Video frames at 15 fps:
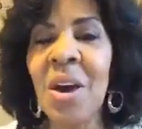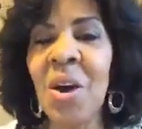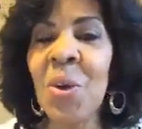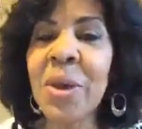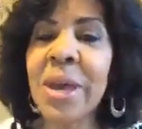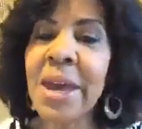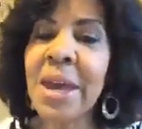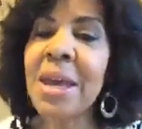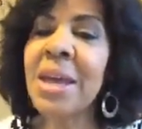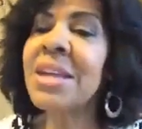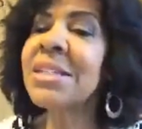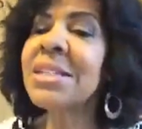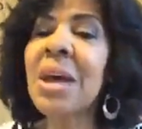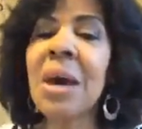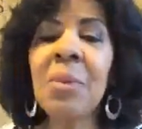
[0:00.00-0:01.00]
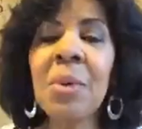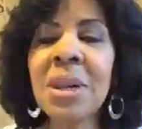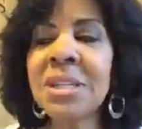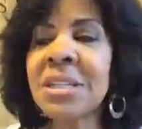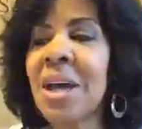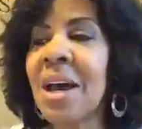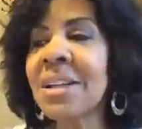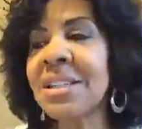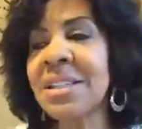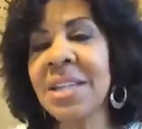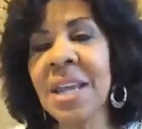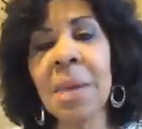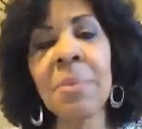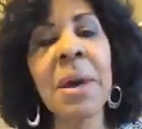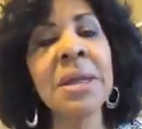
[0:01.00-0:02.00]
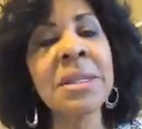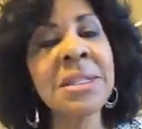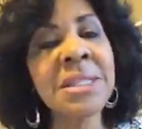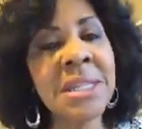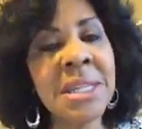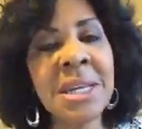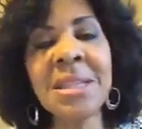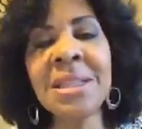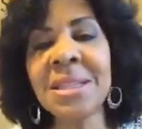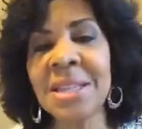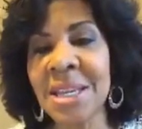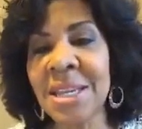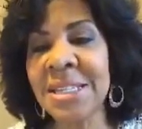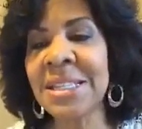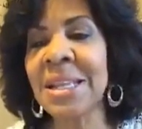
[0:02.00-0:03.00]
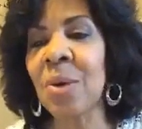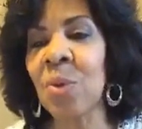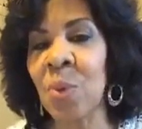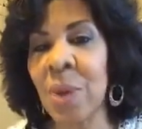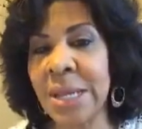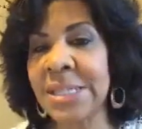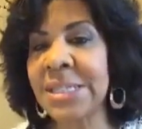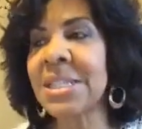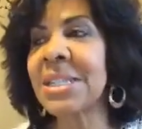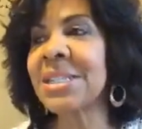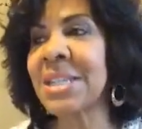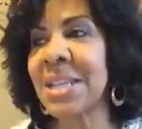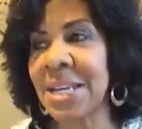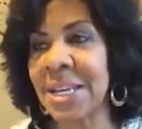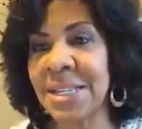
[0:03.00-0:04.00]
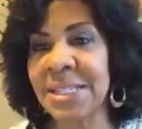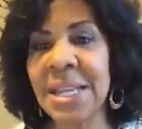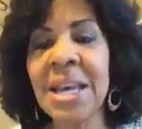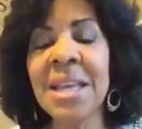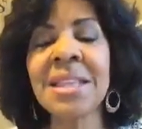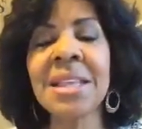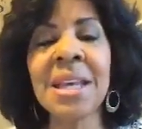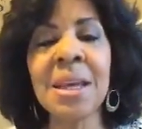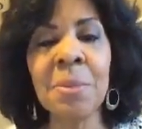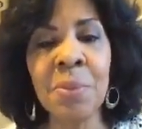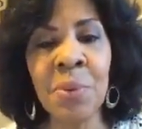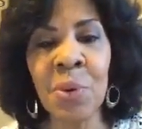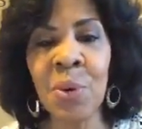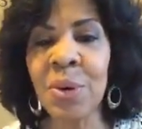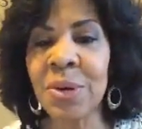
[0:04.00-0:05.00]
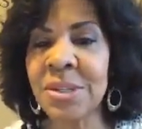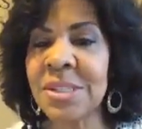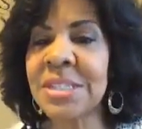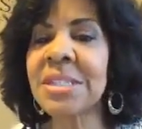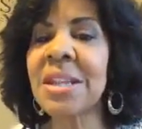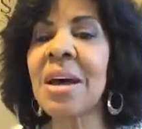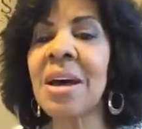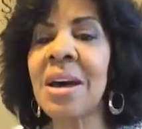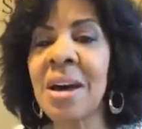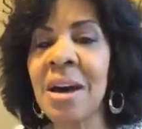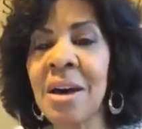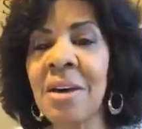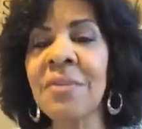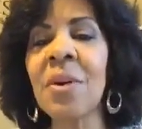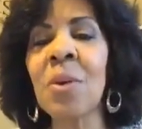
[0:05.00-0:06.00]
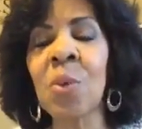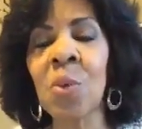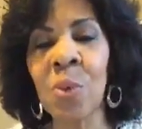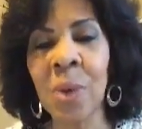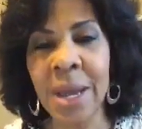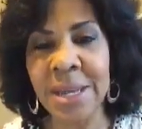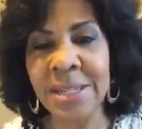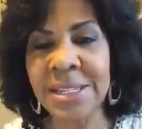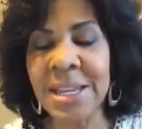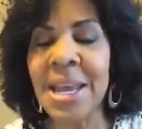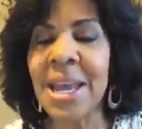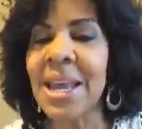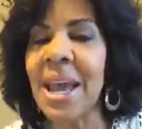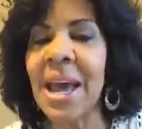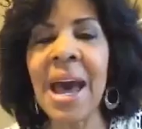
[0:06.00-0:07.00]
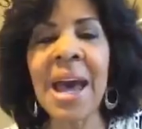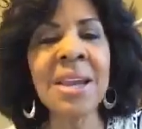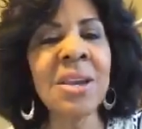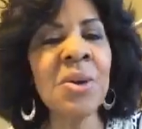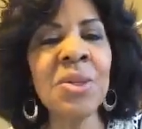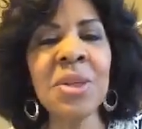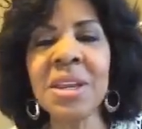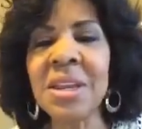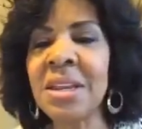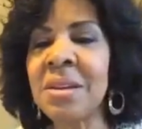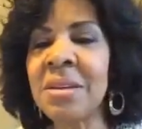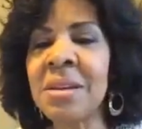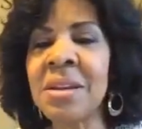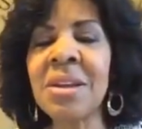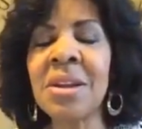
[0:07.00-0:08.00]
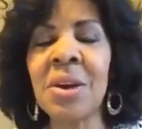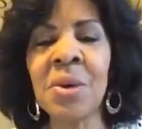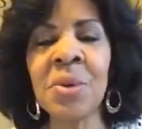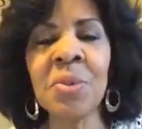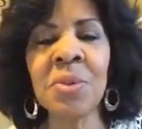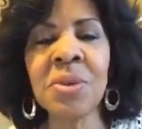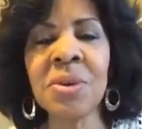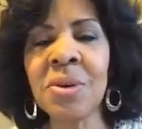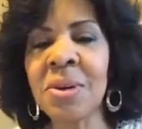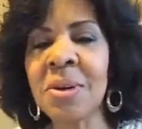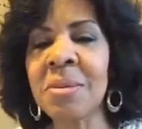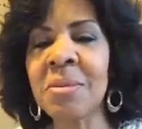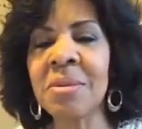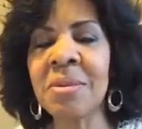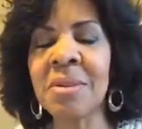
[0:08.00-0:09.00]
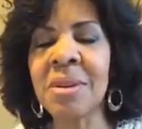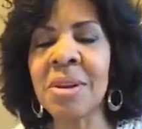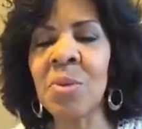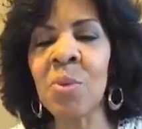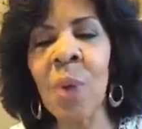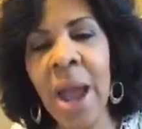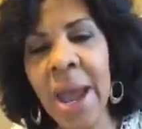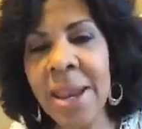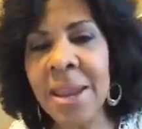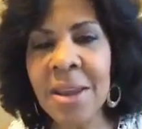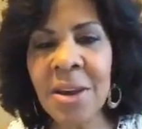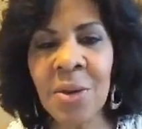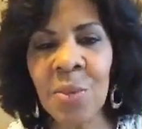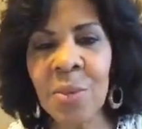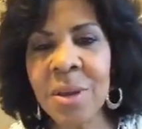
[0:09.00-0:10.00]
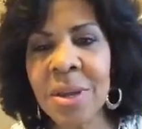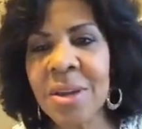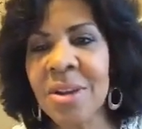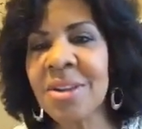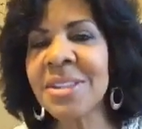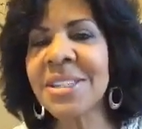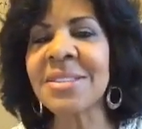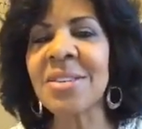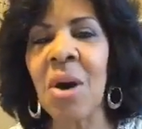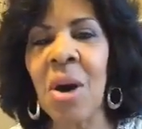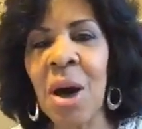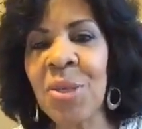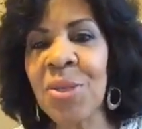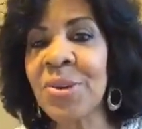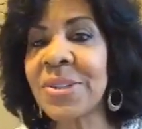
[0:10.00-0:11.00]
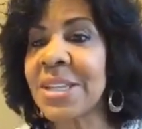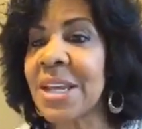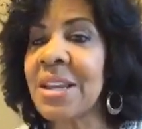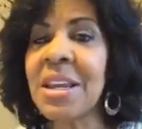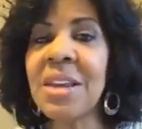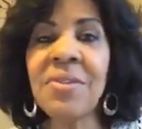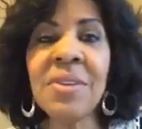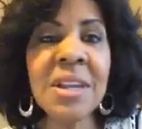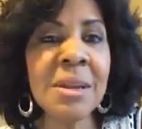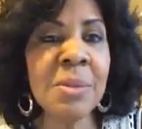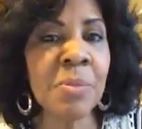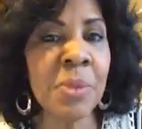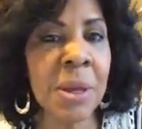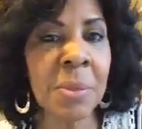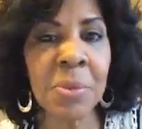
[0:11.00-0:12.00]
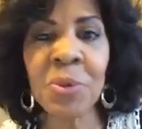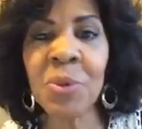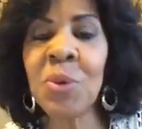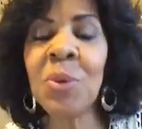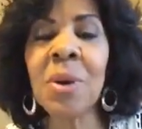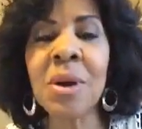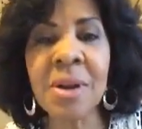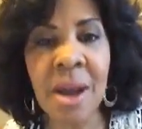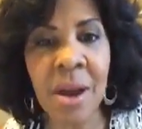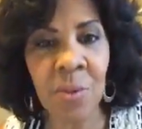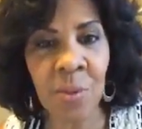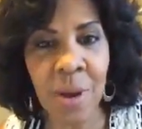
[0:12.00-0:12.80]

Okay, so I want to talk today about 10 things that rest does. The importance of rest. I know that in, you know, your writing careers as authors, and even people who are not